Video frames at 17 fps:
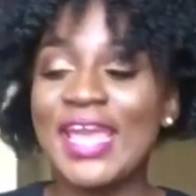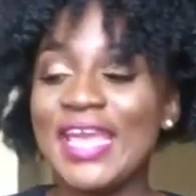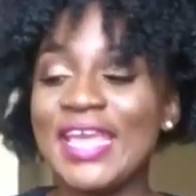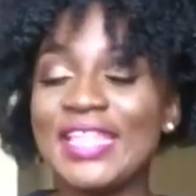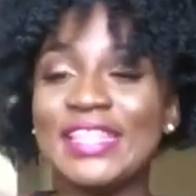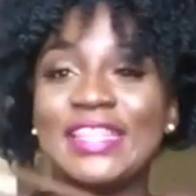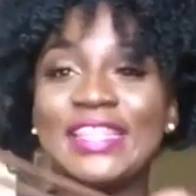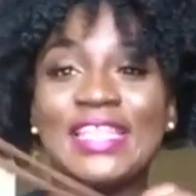
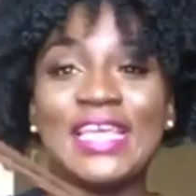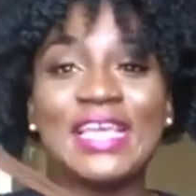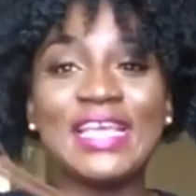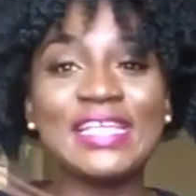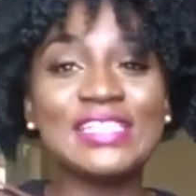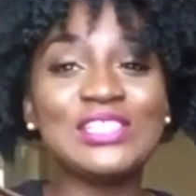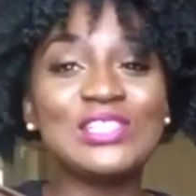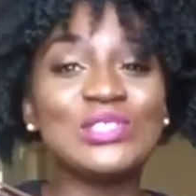And
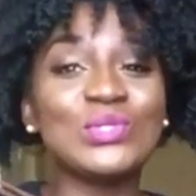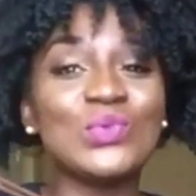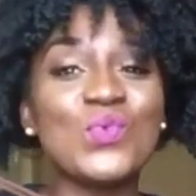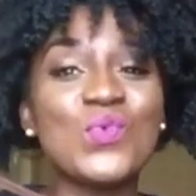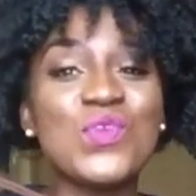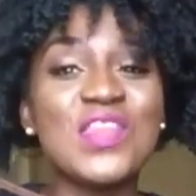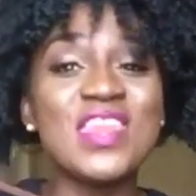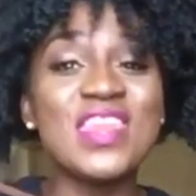these do
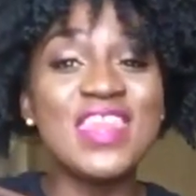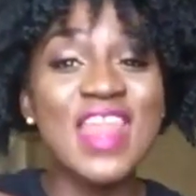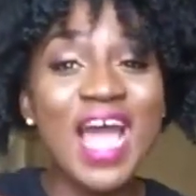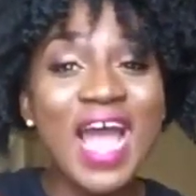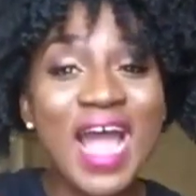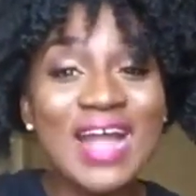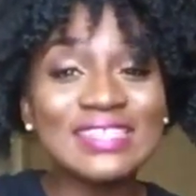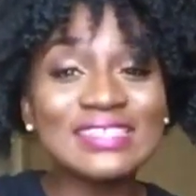
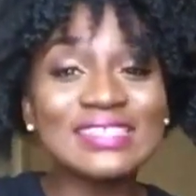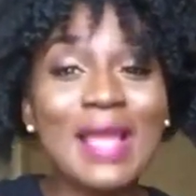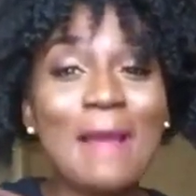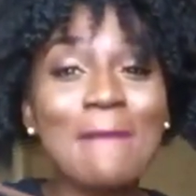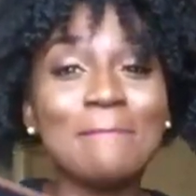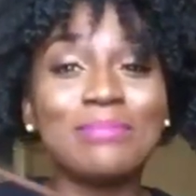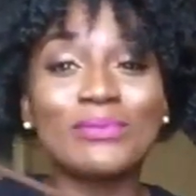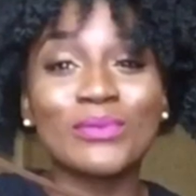not
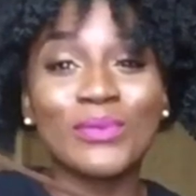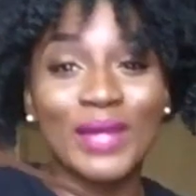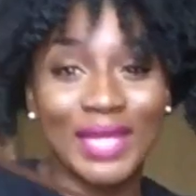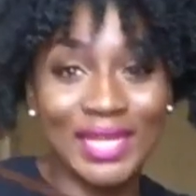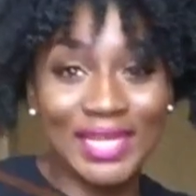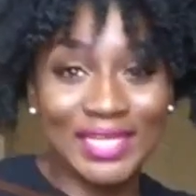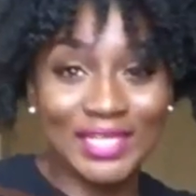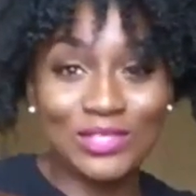
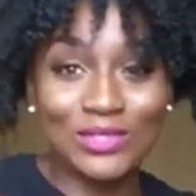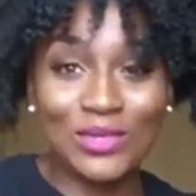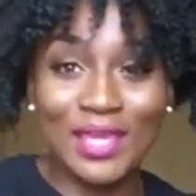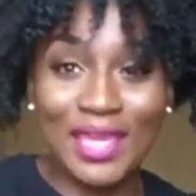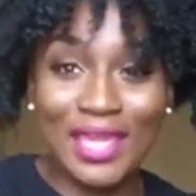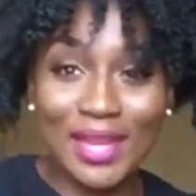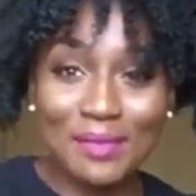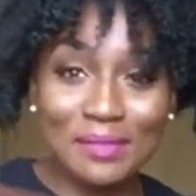break. You
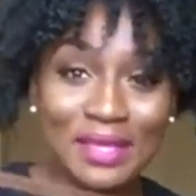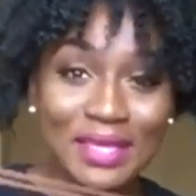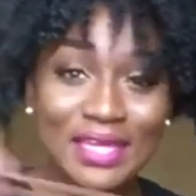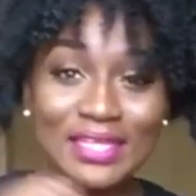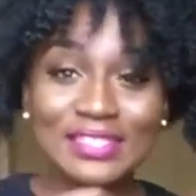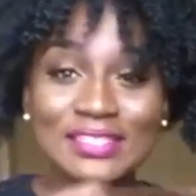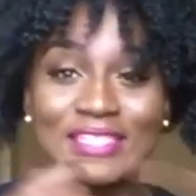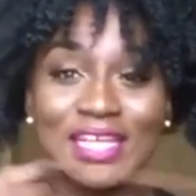hear
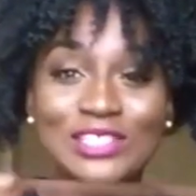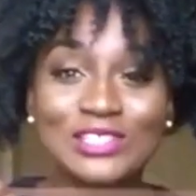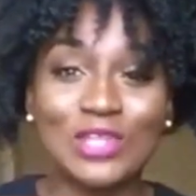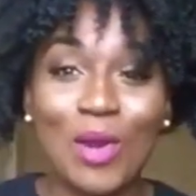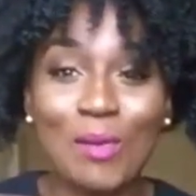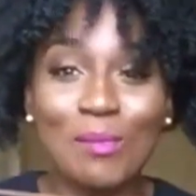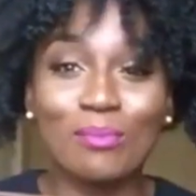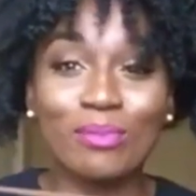me? They
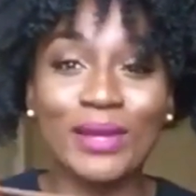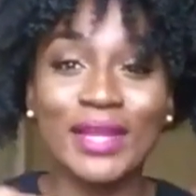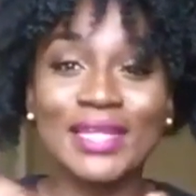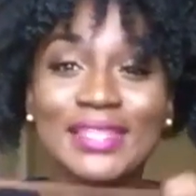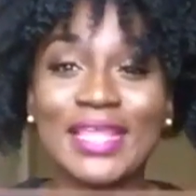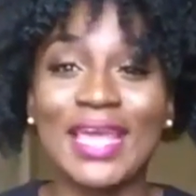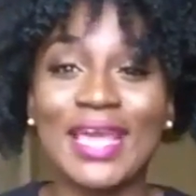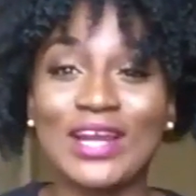don't
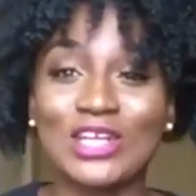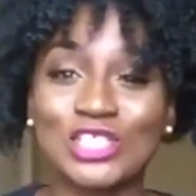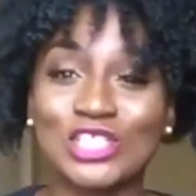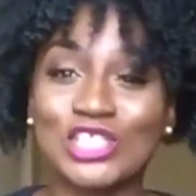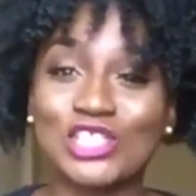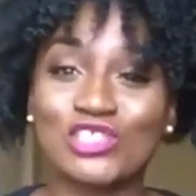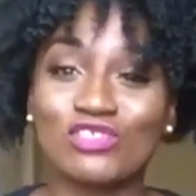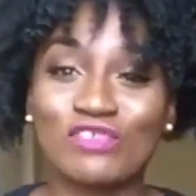break. They are
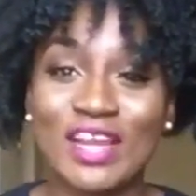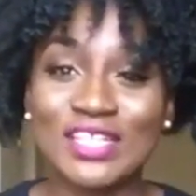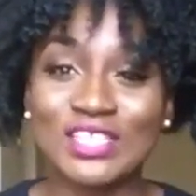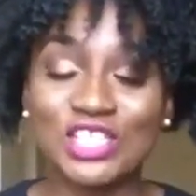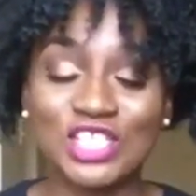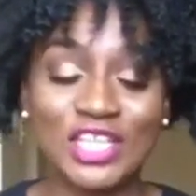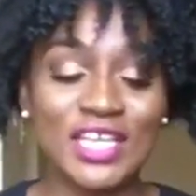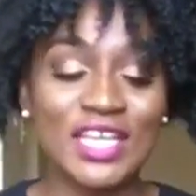
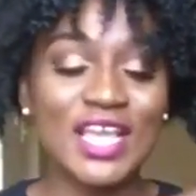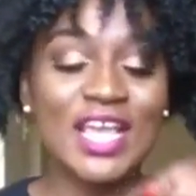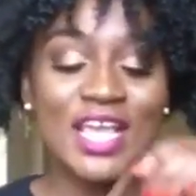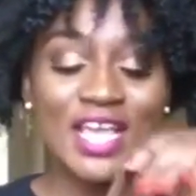stretchy.